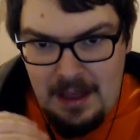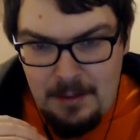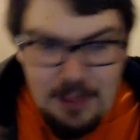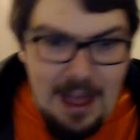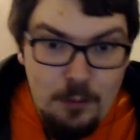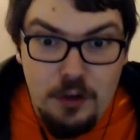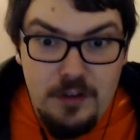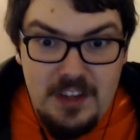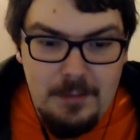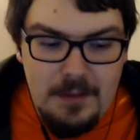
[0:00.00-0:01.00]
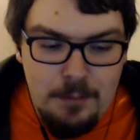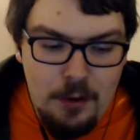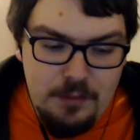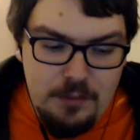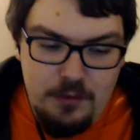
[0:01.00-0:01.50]
that would seem
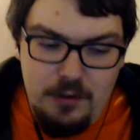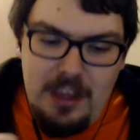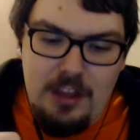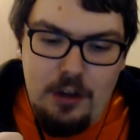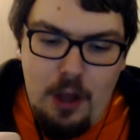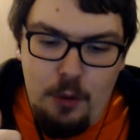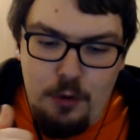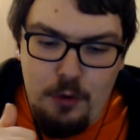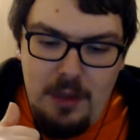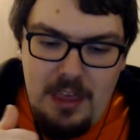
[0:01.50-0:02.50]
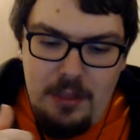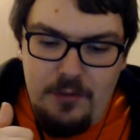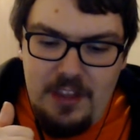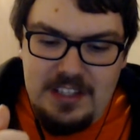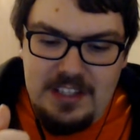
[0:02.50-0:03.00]
impossible. So he could go through either
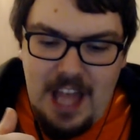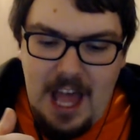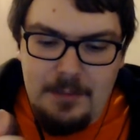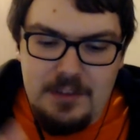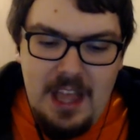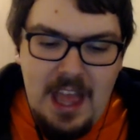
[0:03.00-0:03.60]
of these gaps